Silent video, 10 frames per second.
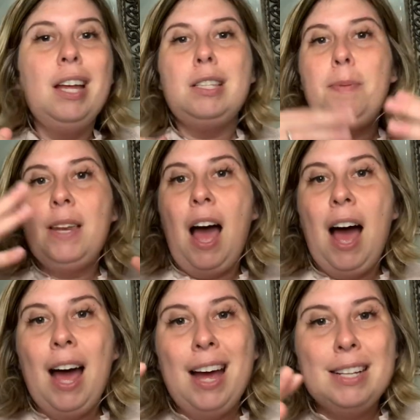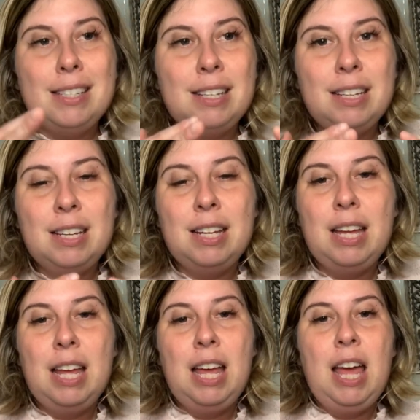It's been hot
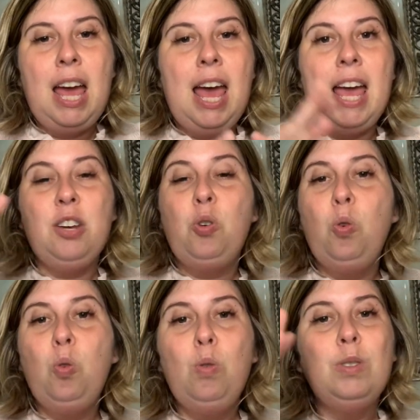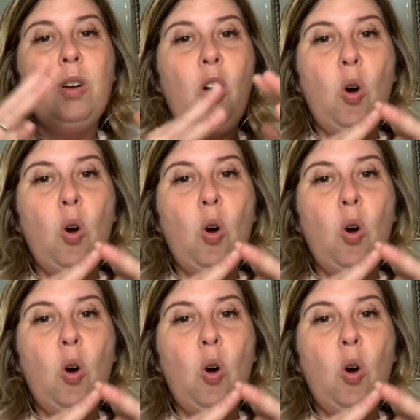and cooled